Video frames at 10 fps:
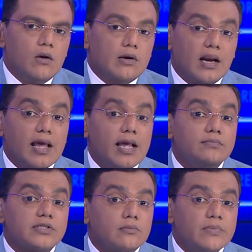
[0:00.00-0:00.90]
who
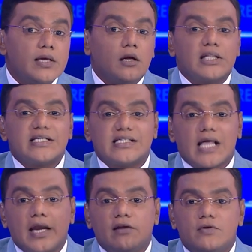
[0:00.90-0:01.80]
claims to be on the
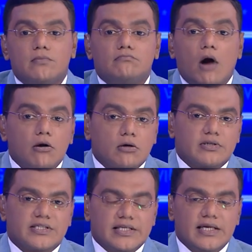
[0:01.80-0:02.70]
side of
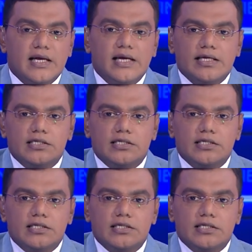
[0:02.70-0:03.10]
democracy